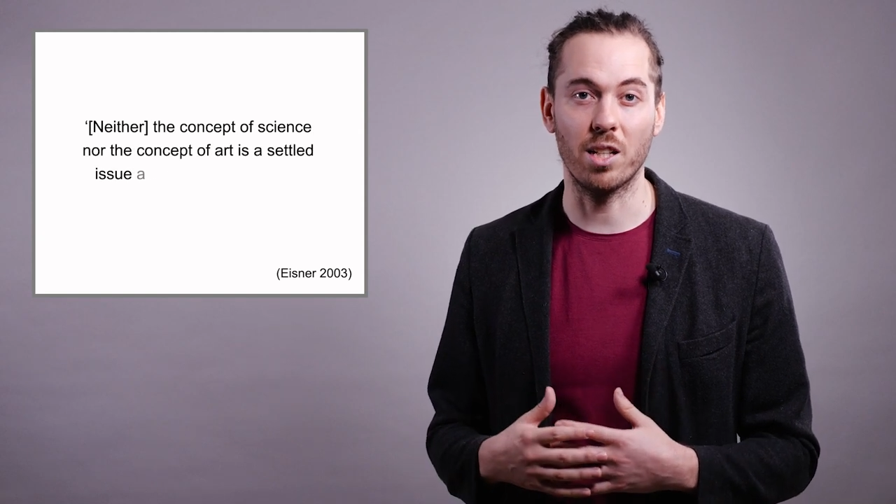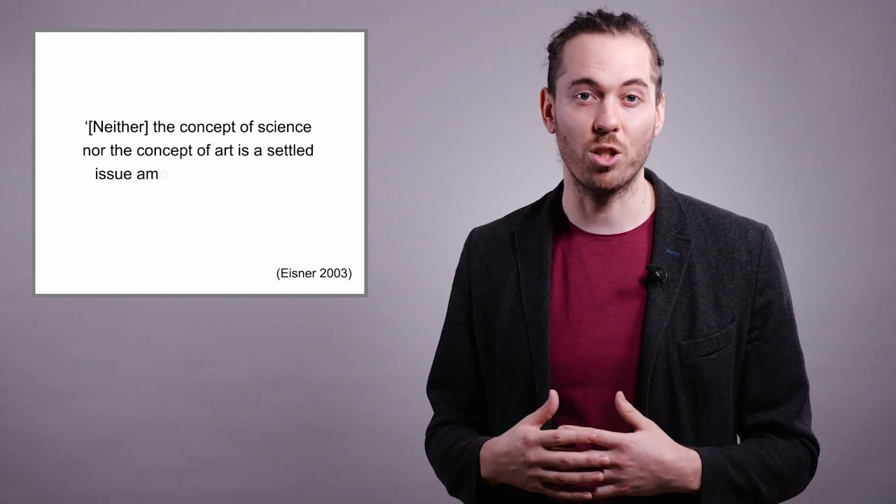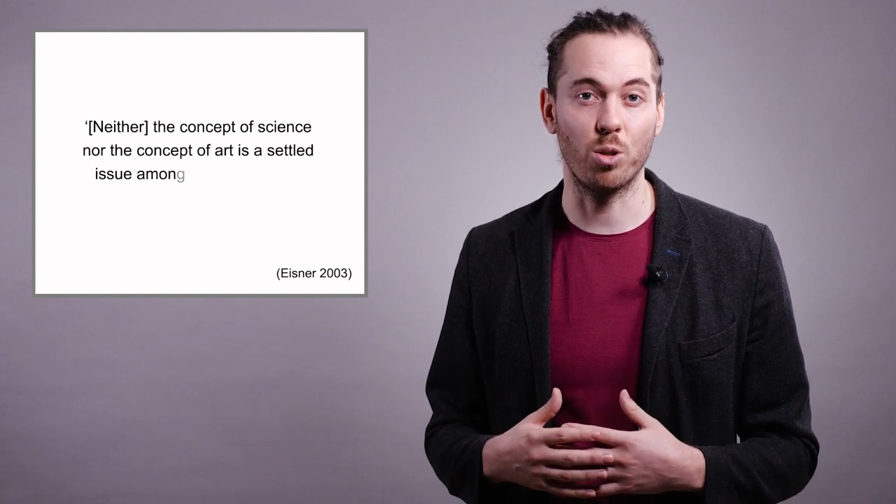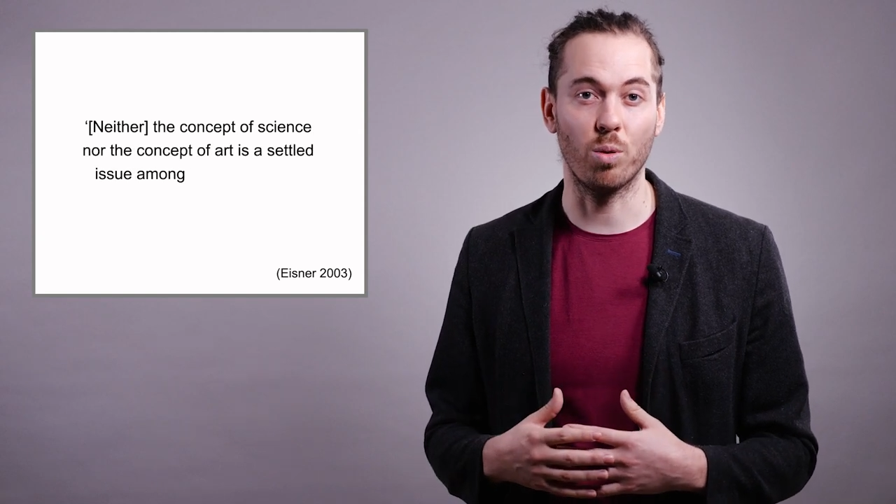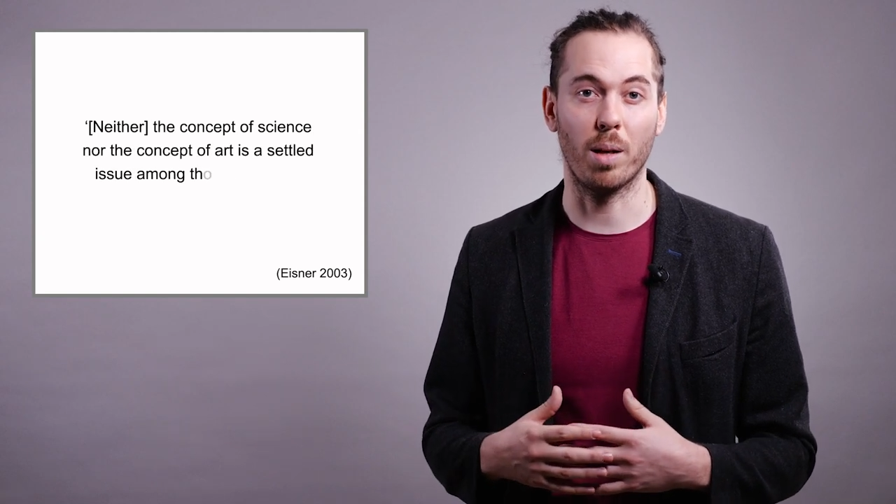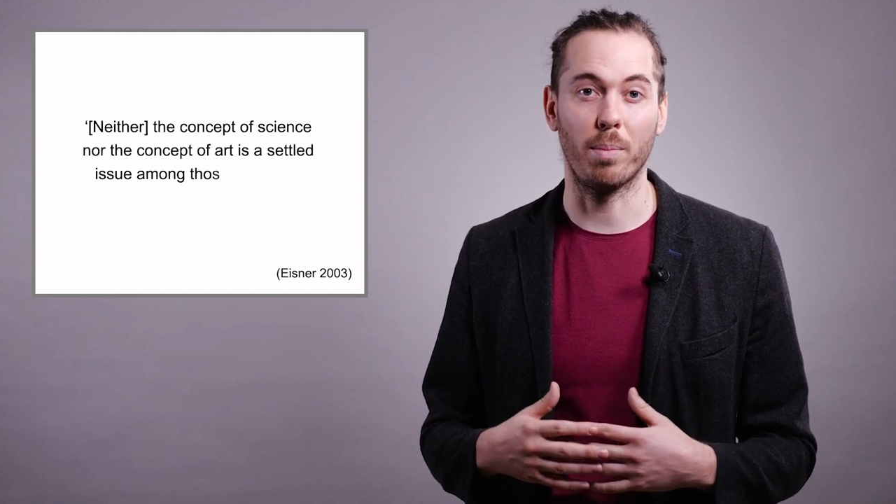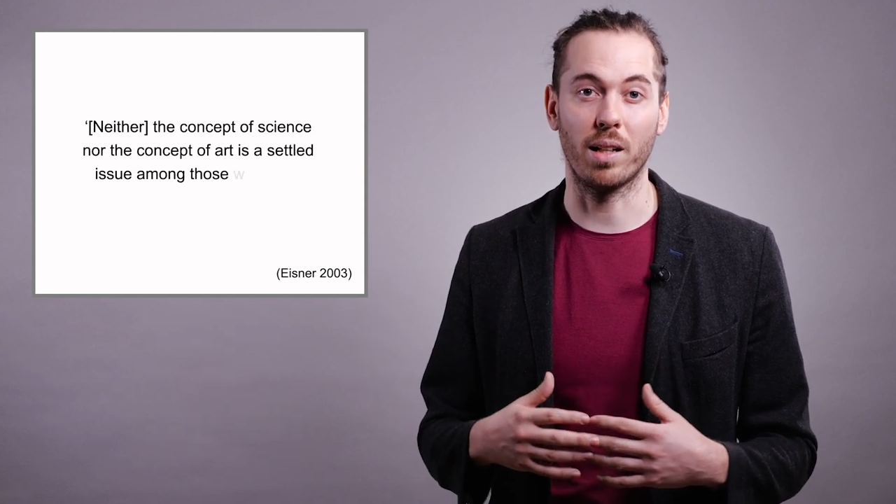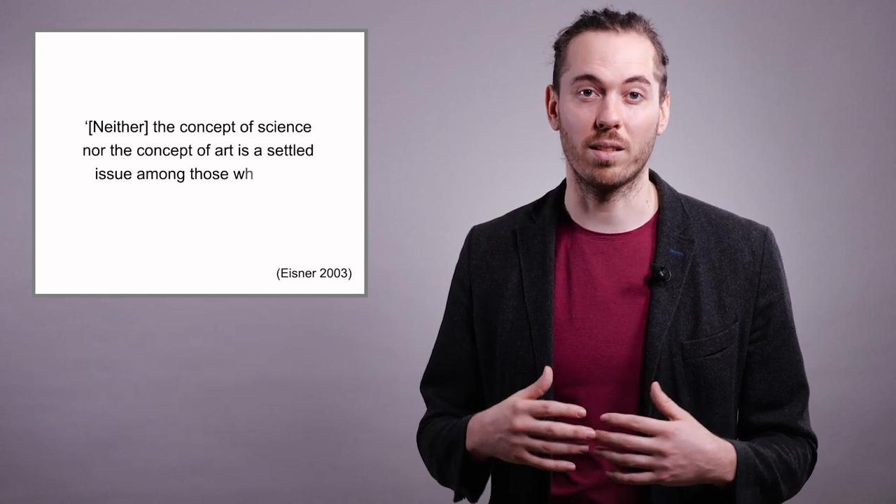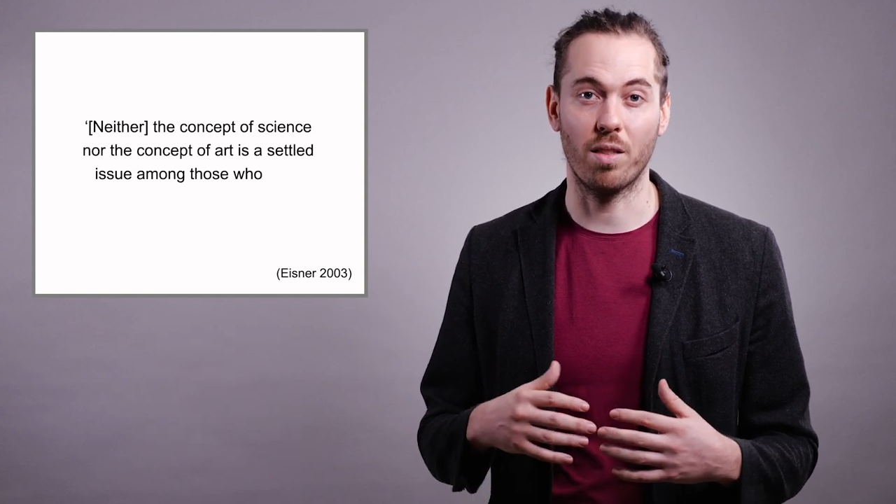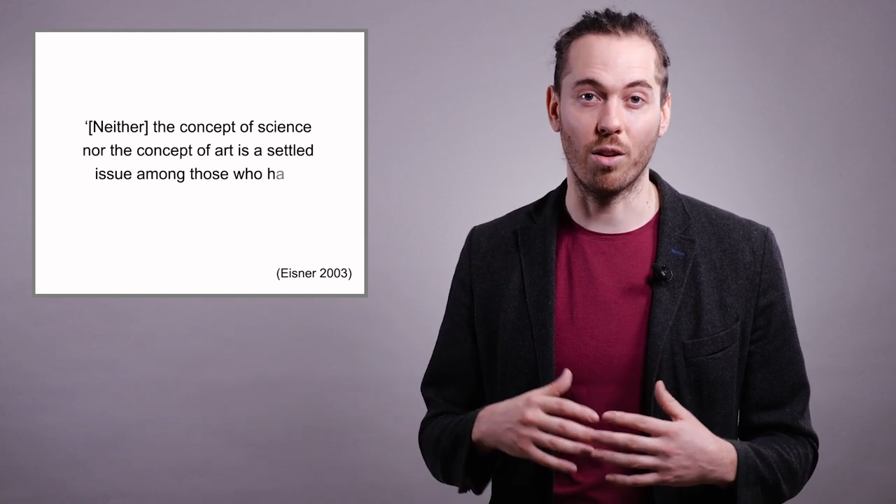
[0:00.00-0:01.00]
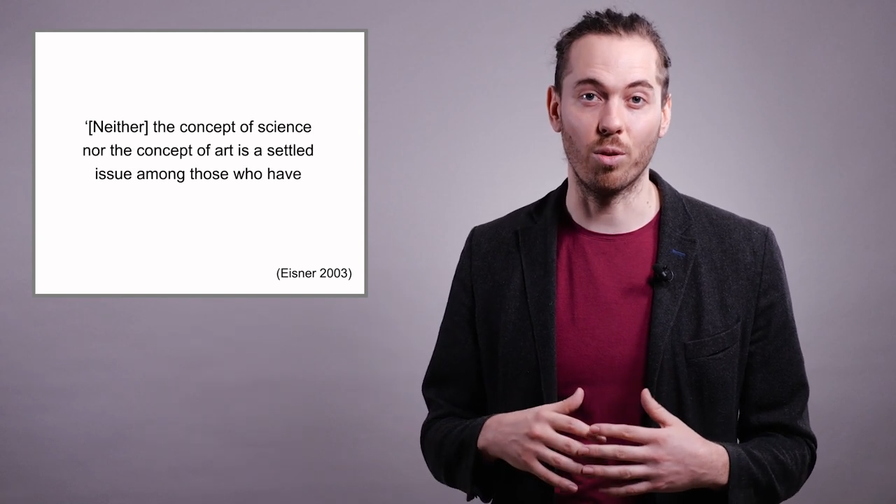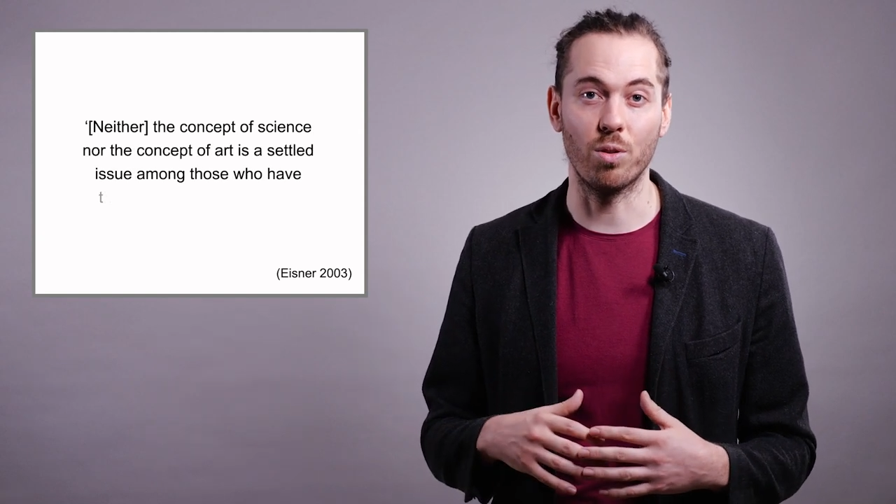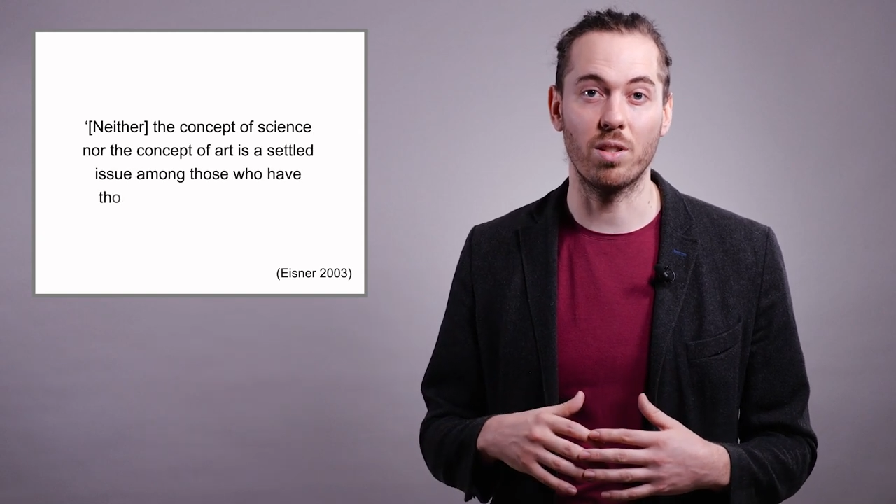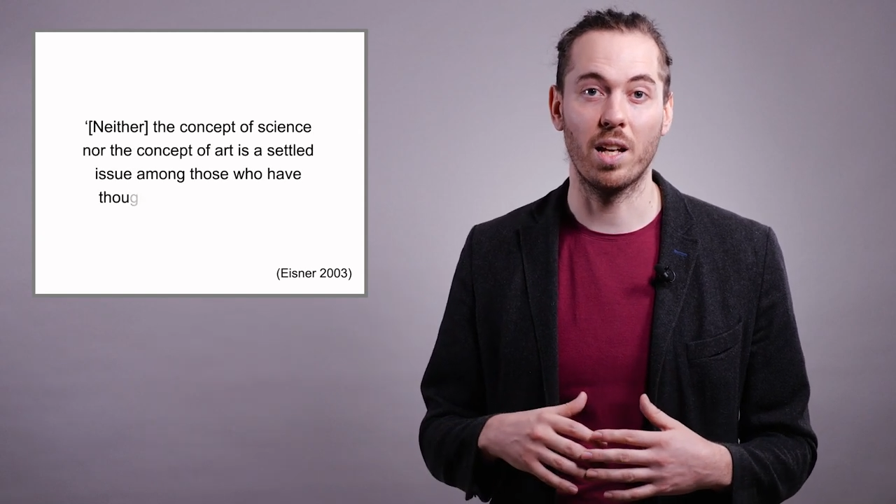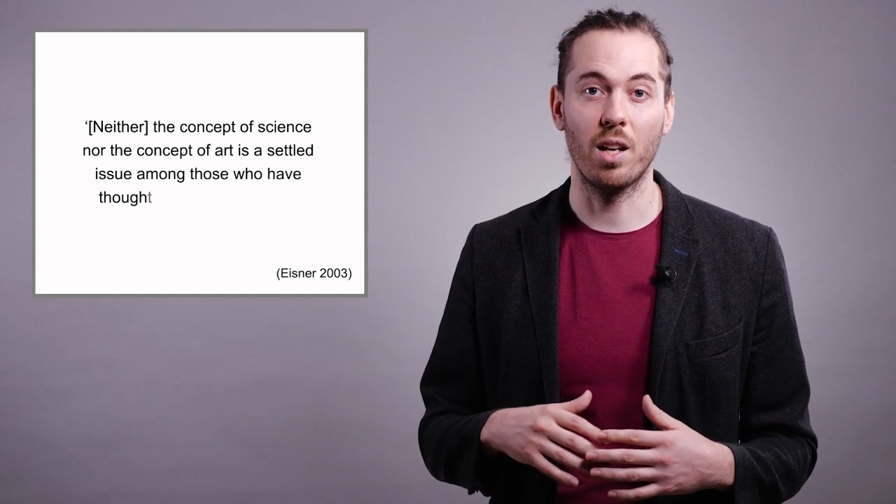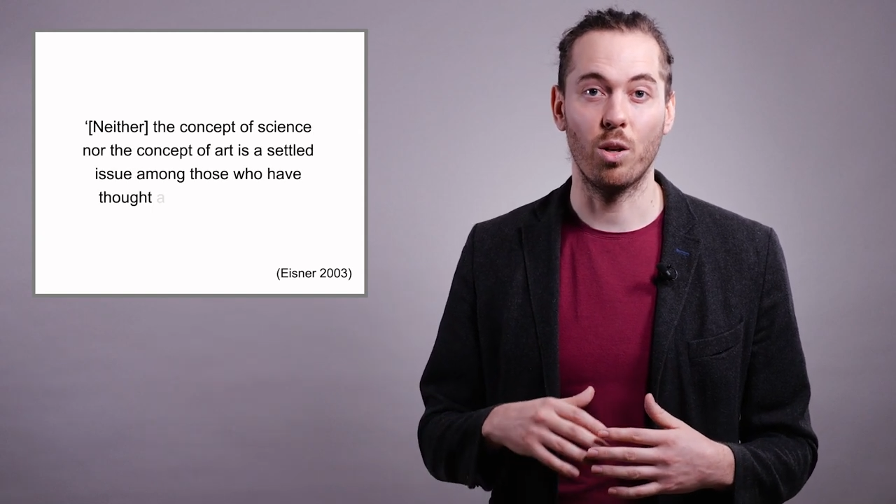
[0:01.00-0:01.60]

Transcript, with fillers: issue amongst those